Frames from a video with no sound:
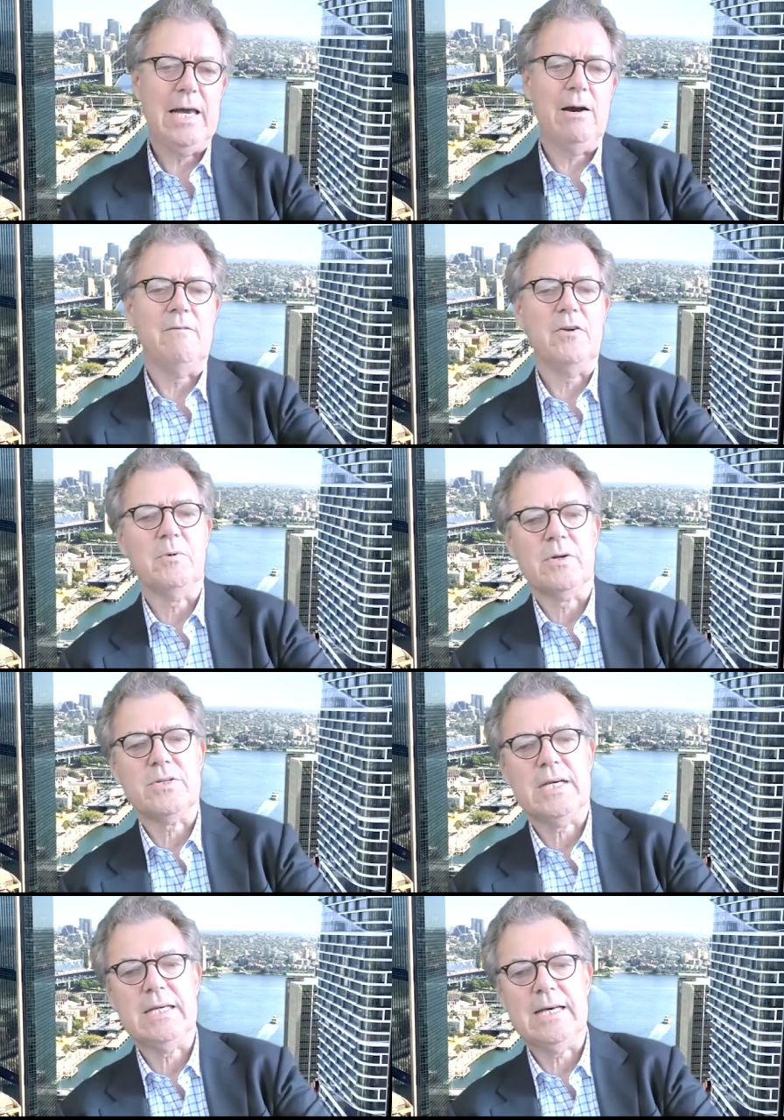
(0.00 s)
however you want to
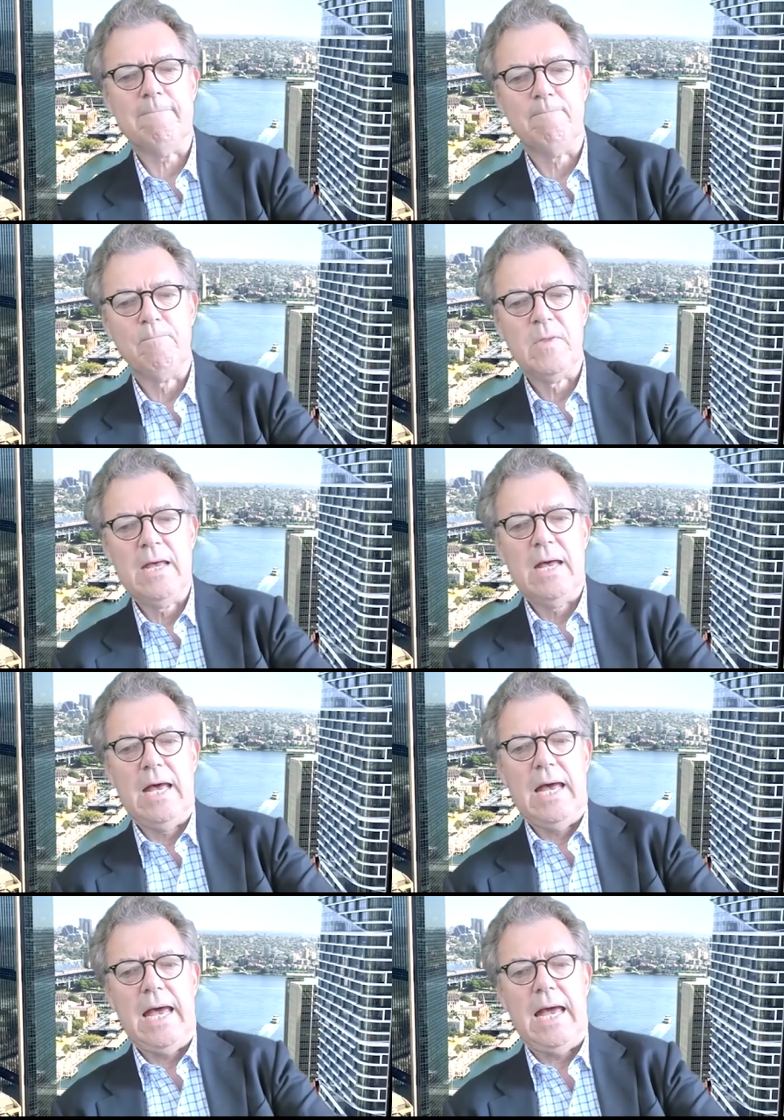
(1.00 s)
say that.
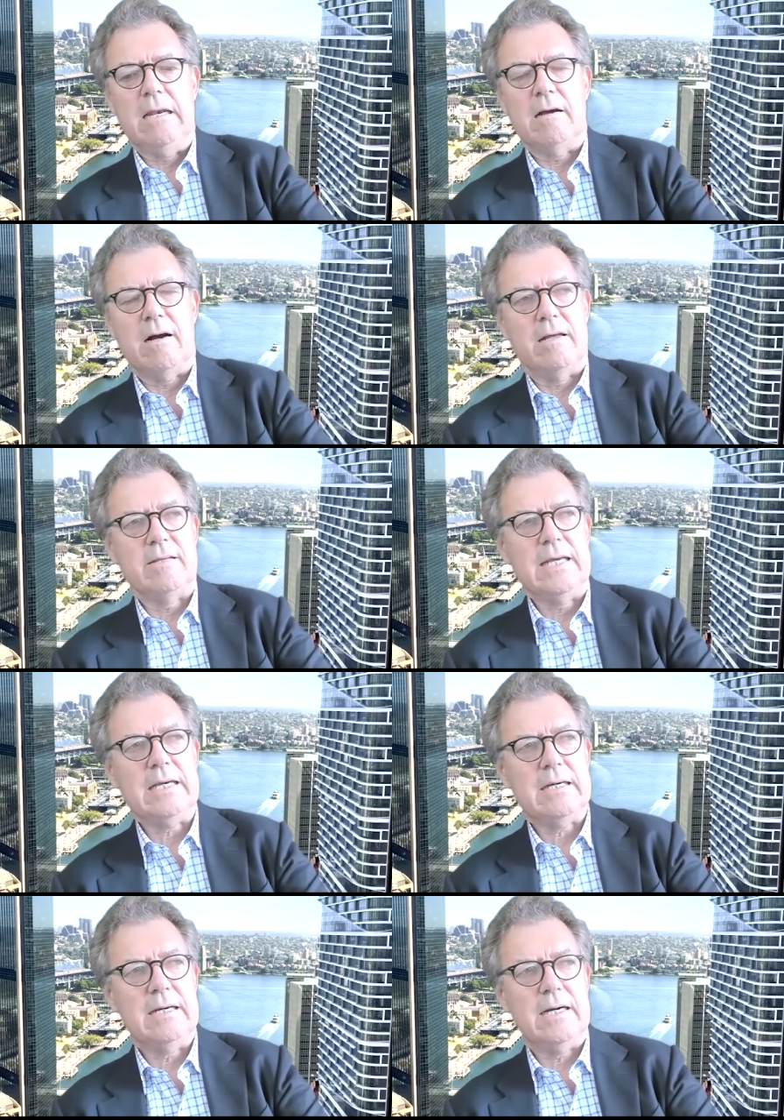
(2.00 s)
And I
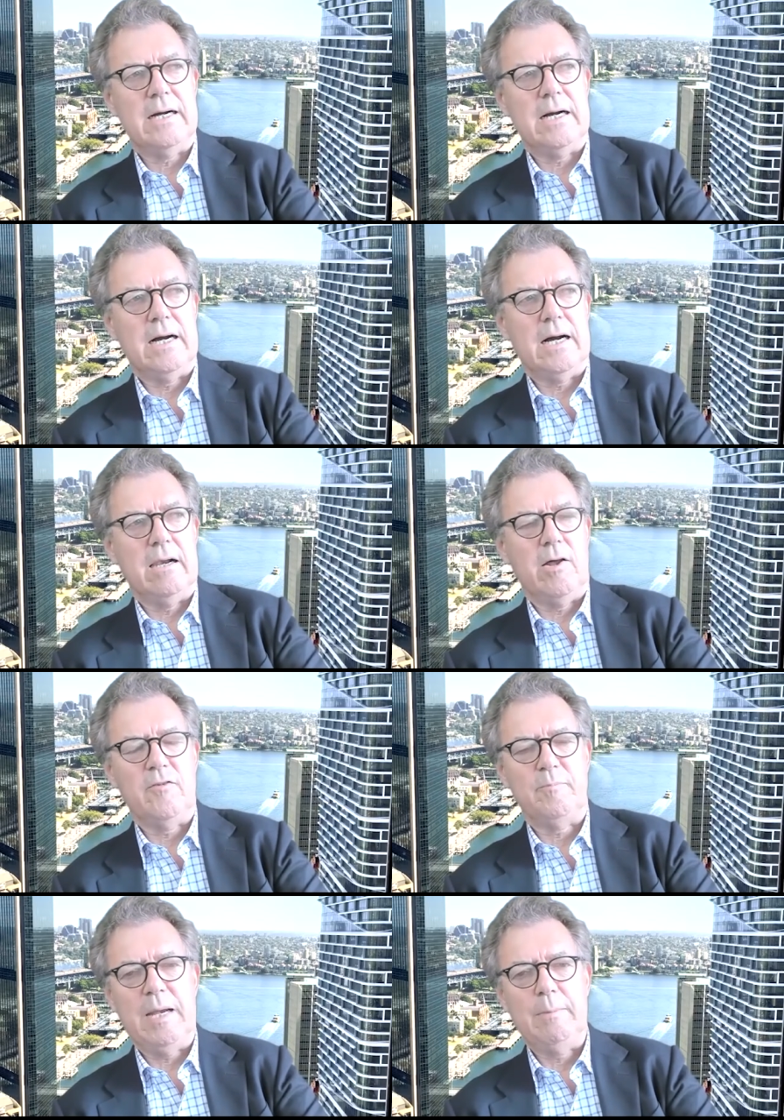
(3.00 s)
think a
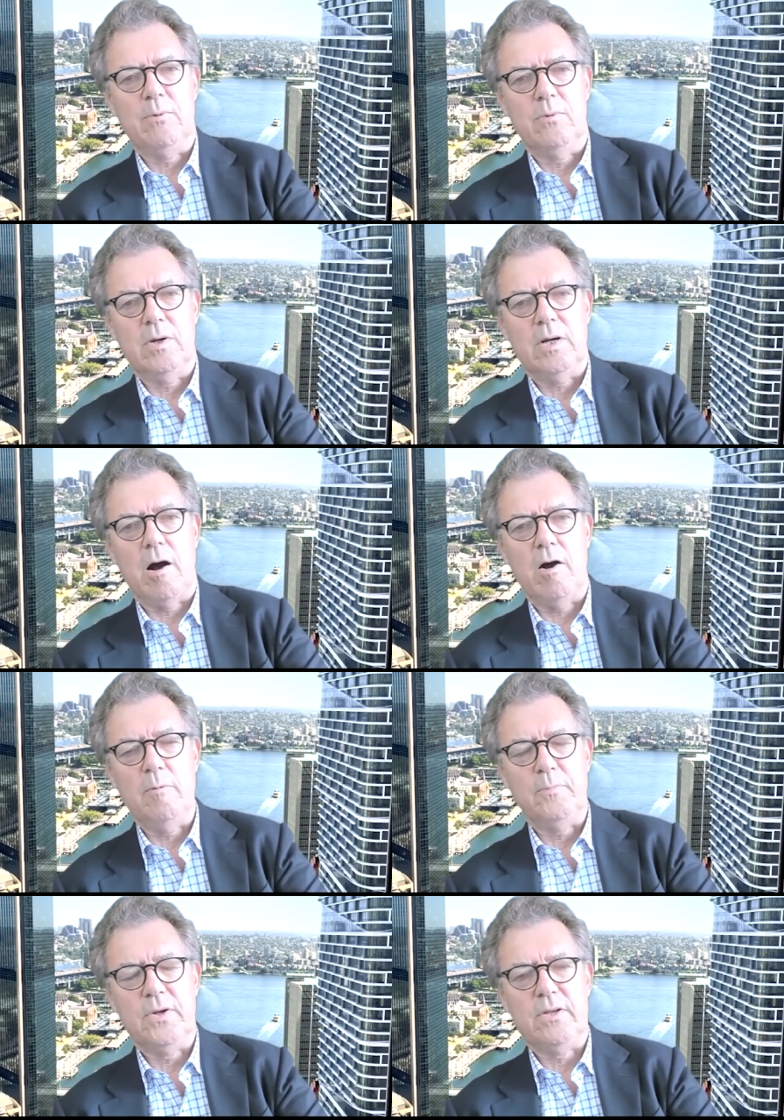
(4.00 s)
lot of people
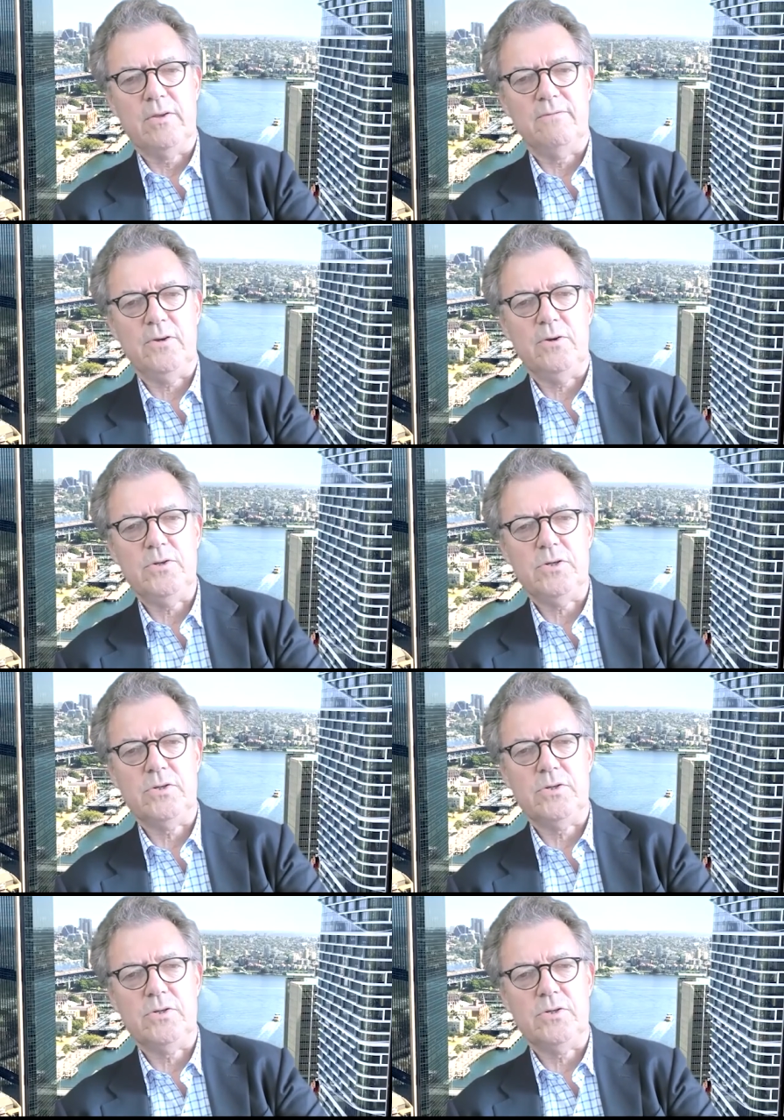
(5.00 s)
hope that in the future